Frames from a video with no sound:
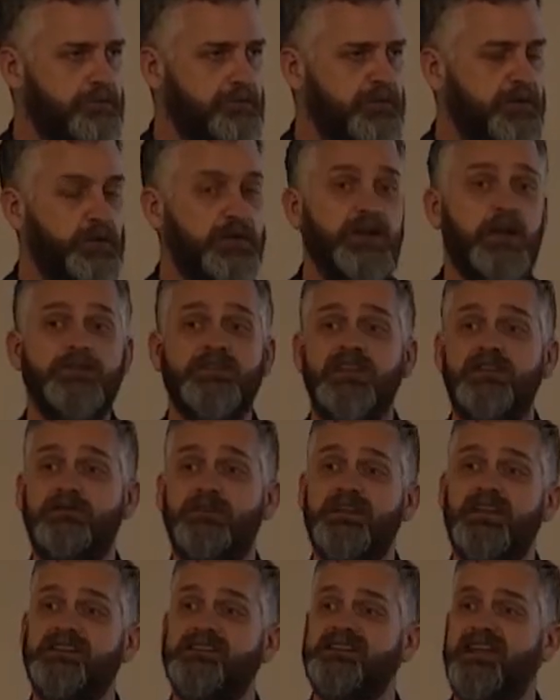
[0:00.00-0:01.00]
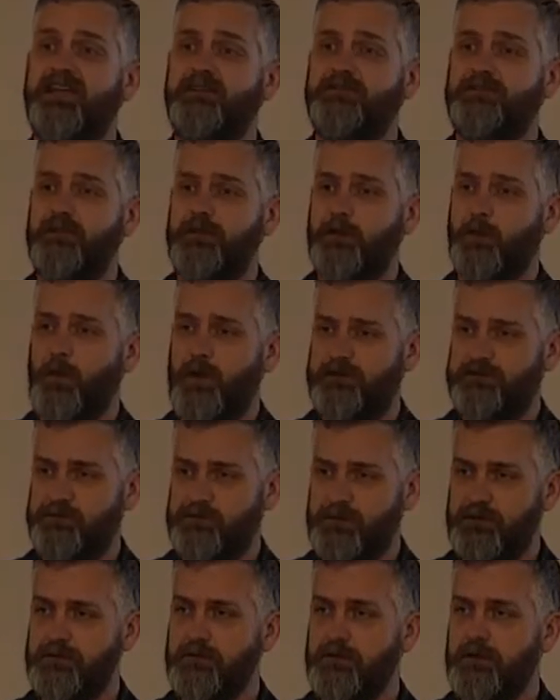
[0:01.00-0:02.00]
So he doesn't even contest the
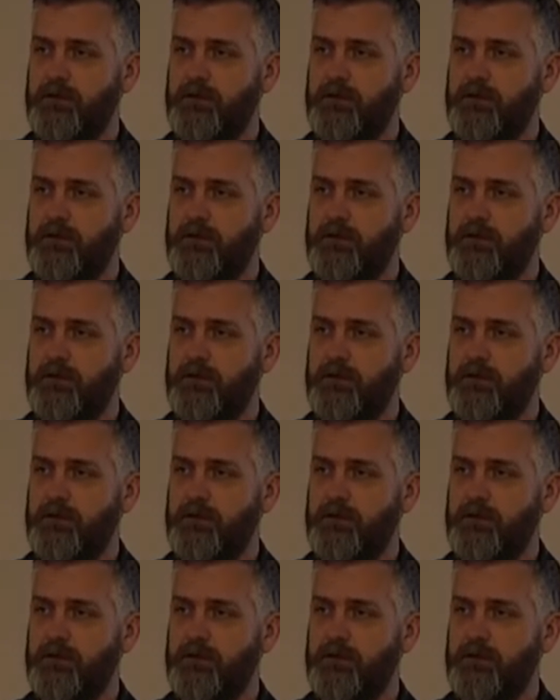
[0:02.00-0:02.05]
question.